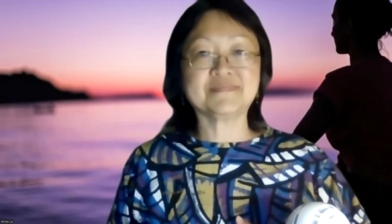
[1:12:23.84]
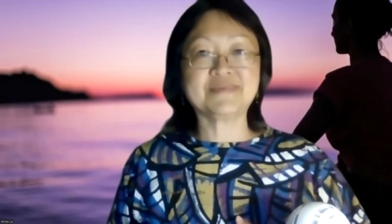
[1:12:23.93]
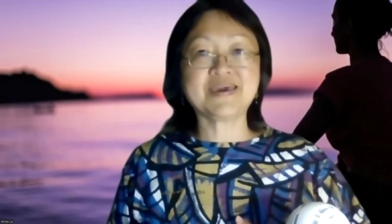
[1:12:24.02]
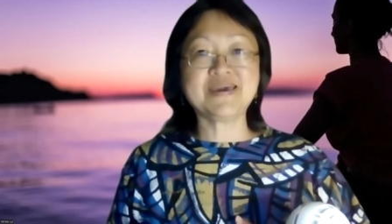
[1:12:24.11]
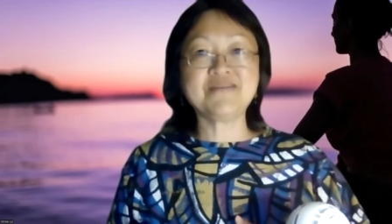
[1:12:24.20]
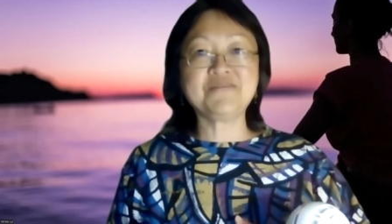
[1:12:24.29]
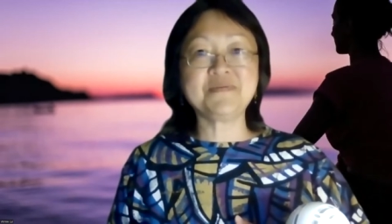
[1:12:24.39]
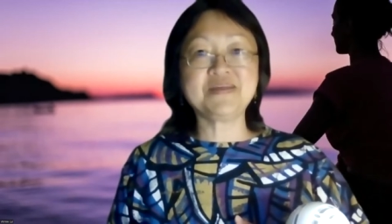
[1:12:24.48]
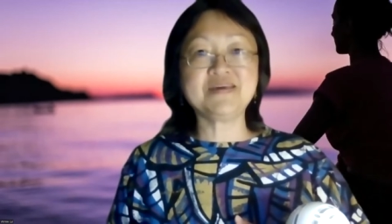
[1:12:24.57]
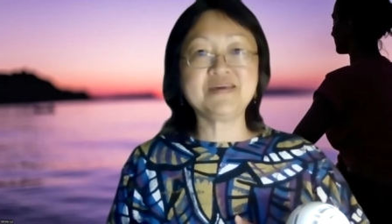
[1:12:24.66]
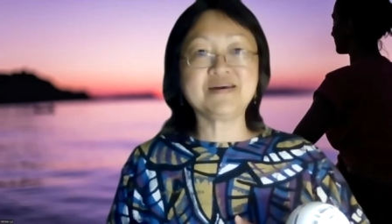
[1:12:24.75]
Okay,
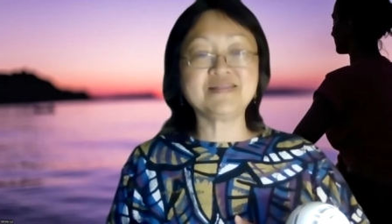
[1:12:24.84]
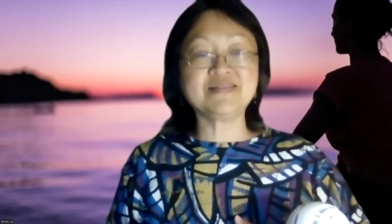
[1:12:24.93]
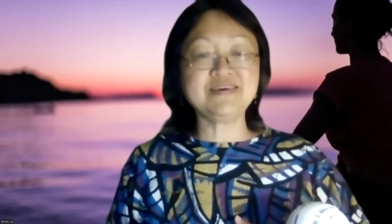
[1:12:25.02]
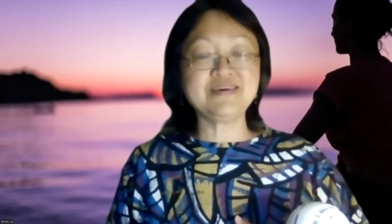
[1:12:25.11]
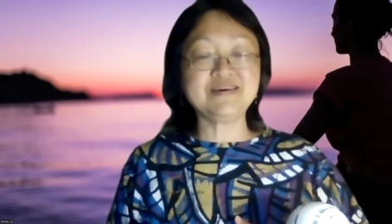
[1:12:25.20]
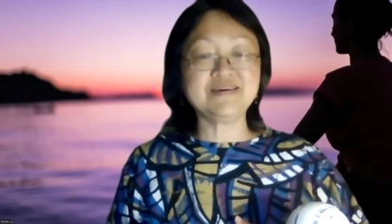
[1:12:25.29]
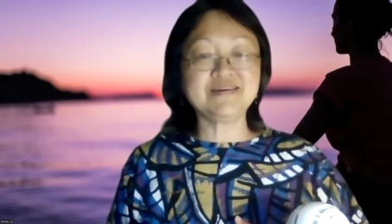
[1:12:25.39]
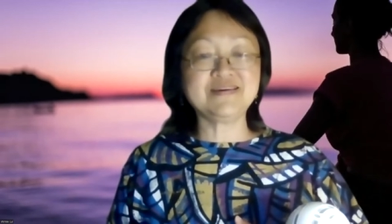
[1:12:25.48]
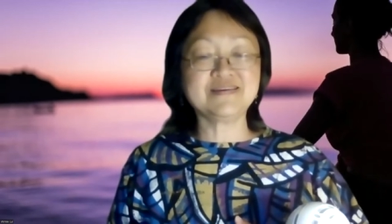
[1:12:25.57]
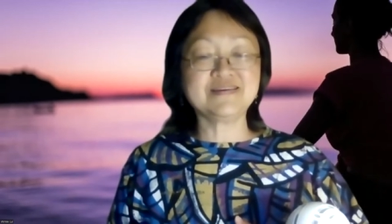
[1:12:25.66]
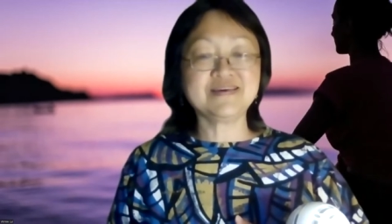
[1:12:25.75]
everybody got the
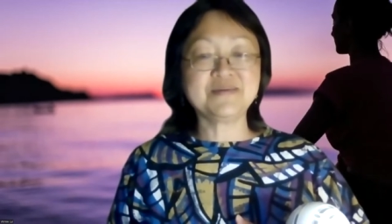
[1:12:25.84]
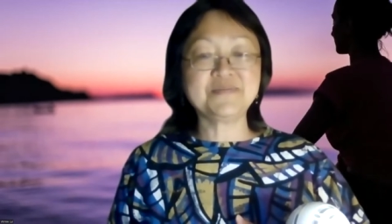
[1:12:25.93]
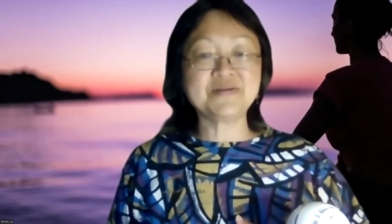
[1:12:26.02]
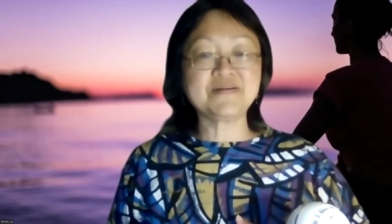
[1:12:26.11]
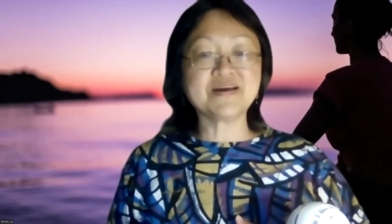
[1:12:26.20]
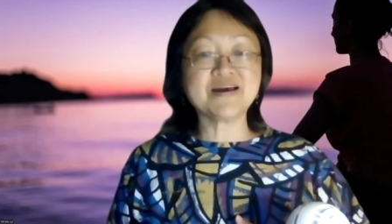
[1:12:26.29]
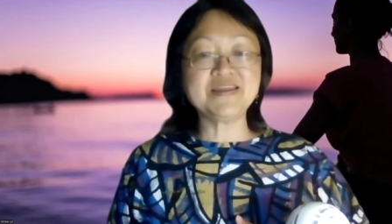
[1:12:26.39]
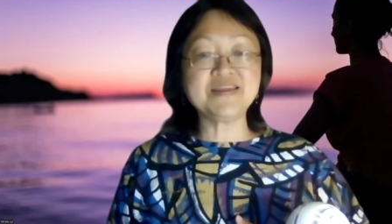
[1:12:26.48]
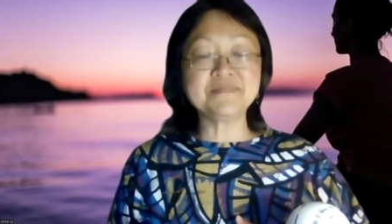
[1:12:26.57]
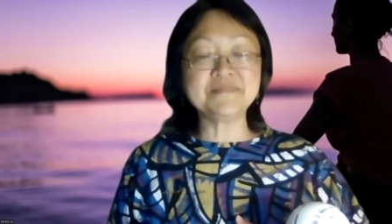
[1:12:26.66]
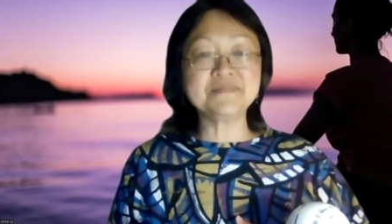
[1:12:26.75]

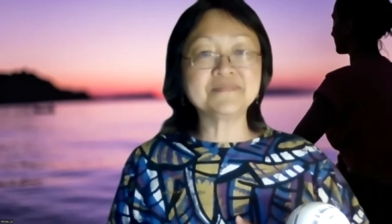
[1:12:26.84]
pericardium?